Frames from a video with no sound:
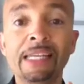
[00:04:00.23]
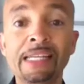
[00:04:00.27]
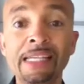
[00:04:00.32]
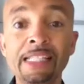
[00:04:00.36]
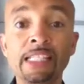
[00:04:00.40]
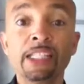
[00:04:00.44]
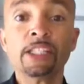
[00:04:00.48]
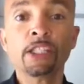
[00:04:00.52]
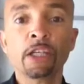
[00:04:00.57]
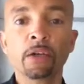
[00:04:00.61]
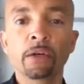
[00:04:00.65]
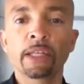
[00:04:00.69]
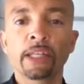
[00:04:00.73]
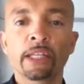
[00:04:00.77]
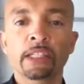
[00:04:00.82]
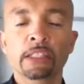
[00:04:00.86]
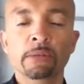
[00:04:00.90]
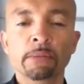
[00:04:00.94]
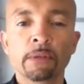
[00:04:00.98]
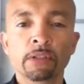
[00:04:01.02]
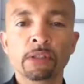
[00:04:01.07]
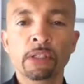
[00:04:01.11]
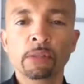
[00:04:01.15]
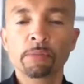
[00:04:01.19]
At least do it.
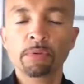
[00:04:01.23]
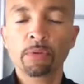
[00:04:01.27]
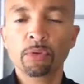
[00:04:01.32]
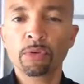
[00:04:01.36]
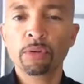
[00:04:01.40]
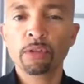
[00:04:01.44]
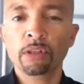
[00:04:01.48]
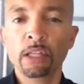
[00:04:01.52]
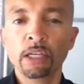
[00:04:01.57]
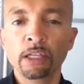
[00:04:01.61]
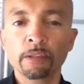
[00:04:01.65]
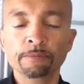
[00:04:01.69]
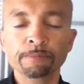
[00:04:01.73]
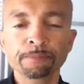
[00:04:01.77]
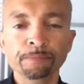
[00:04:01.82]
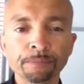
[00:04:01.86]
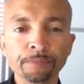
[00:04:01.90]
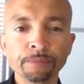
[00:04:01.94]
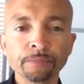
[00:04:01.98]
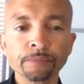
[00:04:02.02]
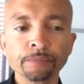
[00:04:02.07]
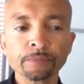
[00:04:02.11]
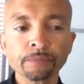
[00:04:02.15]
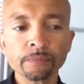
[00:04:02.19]
That's the most important thing.
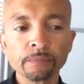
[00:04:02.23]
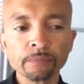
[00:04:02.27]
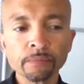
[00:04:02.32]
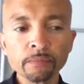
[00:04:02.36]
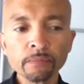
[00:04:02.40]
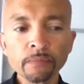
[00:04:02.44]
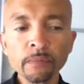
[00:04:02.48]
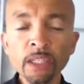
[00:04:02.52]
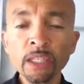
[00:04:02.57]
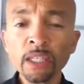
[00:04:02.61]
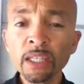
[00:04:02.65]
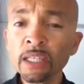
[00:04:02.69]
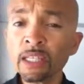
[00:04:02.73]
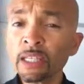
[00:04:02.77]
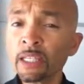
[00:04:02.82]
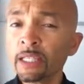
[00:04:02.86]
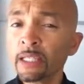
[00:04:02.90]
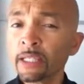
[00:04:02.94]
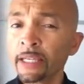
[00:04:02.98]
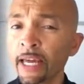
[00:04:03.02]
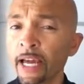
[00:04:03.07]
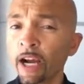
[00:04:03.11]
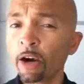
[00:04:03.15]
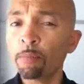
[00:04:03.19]

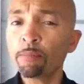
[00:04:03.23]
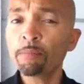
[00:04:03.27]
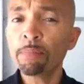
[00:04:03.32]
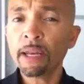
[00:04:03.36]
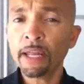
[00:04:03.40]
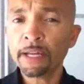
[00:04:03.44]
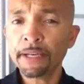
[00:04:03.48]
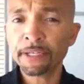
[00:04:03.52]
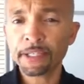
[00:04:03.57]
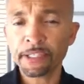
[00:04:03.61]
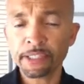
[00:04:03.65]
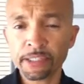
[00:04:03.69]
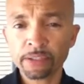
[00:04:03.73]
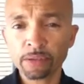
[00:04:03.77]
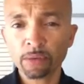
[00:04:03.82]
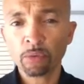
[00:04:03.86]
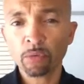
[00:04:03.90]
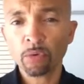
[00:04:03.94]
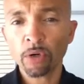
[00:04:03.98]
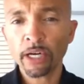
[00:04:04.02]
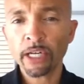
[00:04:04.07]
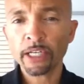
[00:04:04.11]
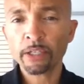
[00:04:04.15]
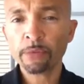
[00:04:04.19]
Now, blenders.
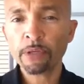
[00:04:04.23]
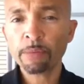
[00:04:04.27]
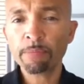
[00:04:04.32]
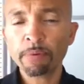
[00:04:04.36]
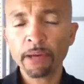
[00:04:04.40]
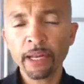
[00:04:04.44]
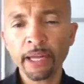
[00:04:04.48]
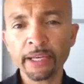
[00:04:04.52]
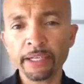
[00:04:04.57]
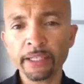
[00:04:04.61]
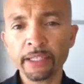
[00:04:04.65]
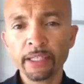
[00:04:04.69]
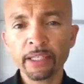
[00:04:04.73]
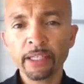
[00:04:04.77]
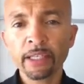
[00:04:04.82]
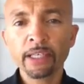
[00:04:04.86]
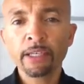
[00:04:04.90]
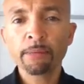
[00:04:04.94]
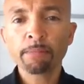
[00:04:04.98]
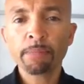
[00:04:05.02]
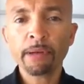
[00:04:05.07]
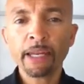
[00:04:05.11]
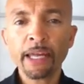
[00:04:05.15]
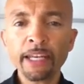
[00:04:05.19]
Why do we blend?
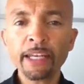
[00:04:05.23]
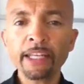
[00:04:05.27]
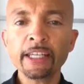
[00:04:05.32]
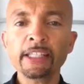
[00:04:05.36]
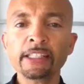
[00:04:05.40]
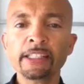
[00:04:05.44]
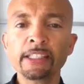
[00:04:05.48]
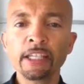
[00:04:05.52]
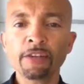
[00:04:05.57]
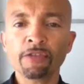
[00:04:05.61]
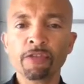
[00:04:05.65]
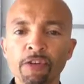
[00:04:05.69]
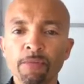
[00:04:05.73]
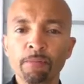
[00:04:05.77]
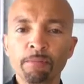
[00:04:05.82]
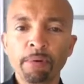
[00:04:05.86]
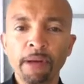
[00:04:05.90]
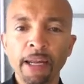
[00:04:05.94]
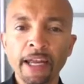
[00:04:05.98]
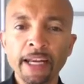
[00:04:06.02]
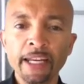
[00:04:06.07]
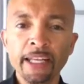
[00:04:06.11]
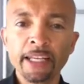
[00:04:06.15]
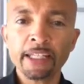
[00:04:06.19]
Blending is different.
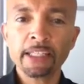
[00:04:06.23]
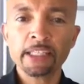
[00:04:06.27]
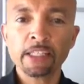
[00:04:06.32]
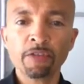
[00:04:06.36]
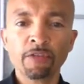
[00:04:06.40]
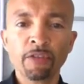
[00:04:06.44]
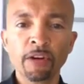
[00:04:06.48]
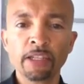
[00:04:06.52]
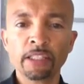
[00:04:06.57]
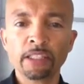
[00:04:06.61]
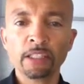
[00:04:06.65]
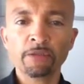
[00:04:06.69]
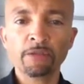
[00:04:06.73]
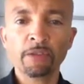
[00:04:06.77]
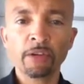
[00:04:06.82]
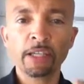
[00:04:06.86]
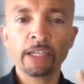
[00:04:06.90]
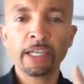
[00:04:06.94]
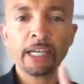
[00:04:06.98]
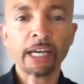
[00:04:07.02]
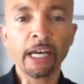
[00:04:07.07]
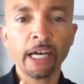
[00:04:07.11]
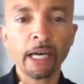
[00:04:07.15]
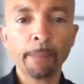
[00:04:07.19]
Blending is
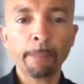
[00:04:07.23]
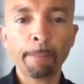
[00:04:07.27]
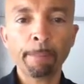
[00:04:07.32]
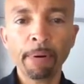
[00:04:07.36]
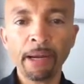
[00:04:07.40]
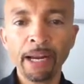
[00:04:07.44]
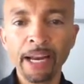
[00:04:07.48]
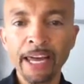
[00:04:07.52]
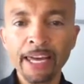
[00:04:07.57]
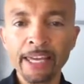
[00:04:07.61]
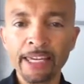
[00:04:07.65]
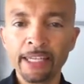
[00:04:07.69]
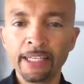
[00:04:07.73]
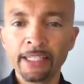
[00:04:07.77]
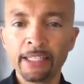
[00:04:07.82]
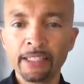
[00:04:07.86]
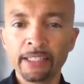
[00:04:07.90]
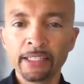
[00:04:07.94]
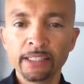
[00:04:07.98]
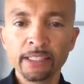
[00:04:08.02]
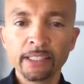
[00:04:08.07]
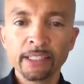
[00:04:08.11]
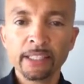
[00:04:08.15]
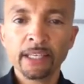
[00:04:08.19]
effectively a blade,
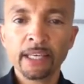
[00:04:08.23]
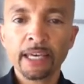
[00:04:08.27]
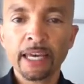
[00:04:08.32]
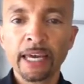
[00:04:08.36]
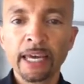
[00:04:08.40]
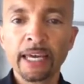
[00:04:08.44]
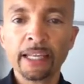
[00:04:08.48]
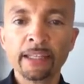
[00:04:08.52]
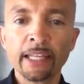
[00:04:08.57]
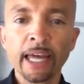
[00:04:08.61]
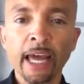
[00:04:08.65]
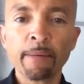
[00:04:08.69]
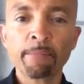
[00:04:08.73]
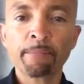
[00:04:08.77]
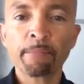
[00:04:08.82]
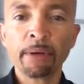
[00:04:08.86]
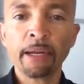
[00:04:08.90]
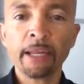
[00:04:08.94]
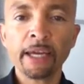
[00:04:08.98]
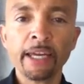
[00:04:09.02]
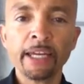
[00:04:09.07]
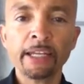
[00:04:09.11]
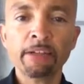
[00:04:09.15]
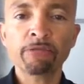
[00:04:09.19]
and that
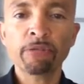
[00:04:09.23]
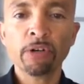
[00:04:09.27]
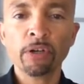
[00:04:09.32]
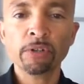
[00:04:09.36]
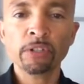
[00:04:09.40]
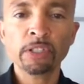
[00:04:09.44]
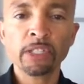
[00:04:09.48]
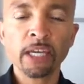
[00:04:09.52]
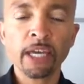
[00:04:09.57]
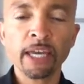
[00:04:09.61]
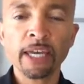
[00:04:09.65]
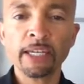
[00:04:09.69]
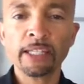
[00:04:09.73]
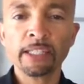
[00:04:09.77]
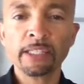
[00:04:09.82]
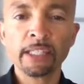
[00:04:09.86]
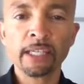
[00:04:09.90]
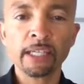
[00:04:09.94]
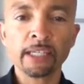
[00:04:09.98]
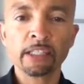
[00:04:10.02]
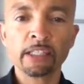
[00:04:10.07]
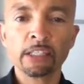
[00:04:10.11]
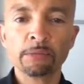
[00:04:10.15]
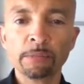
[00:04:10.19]
blade
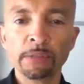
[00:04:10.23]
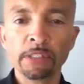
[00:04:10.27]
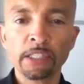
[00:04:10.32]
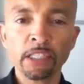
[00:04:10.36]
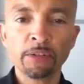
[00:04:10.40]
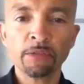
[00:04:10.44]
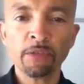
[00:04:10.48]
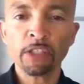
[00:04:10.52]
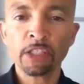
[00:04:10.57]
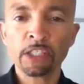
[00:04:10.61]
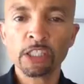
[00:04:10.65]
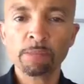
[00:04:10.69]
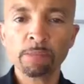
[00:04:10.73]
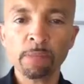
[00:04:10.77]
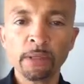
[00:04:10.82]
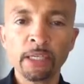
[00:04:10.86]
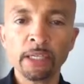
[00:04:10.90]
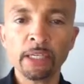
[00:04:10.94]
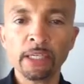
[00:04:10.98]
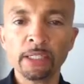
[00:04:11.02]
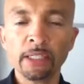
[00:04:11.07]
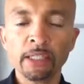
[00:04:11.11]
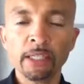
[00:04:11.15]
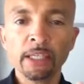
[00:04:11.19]
rotates at a specific
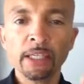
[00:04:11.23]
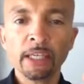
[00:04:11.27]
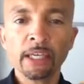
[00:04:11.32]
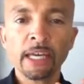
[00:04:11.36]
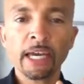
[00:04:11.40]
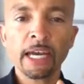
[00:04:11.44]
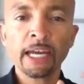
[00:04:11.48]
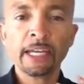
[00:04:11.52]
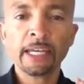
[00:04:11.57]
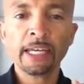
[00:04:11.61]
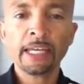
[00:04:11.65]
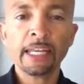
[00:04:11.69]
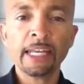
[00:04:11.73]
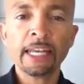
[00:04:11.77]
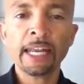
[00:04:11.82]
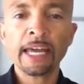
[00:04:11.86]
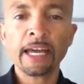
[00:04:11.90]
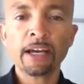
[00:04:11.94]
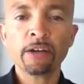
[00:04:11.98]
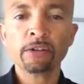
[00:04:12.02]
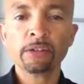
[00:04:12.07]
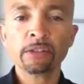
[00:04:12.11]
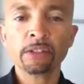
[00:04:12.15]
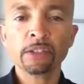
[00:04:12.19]
speed, and it
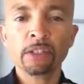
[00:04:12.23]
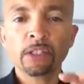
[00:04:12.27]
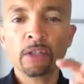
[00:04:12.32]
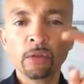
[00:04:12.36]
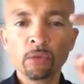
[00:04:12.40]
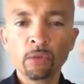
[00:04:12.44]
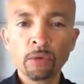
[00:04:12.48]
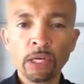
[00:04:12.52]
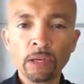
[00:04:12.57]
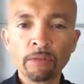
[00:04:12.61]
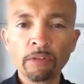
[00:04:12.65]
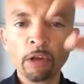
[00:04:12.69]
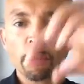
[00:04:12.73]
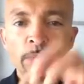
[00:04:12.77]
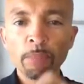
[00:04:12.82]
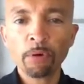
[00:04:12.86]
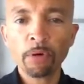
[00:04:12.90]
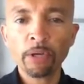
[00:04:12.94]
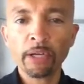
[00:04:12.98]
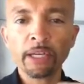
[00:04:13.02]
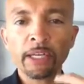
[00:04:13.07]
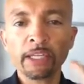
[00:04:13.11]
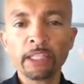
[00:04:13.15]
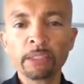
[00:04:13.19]
allows whatever you're
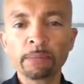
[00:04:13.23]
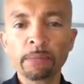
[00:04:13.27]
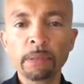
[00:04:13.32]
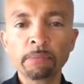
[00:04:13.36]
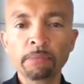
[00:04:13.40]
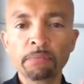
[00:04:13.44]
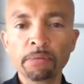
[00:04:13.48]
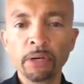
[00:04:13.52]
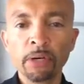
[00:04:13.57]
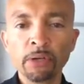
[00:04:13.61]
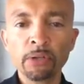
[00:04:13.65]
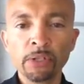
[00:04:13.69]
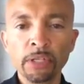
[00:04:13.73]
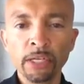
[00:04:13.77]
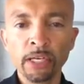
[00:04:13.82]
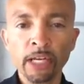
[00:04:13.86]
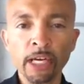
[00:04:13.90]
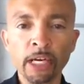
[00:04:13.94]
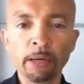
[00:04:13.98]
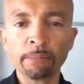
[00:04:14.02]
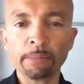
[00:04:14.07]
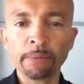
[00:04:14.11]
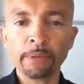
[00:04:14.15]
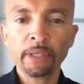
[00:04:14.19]
putting in to be broken
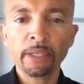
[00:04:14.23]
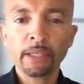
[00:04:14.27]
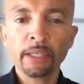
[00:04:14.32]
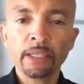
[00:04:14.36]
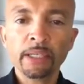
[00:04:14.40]
up.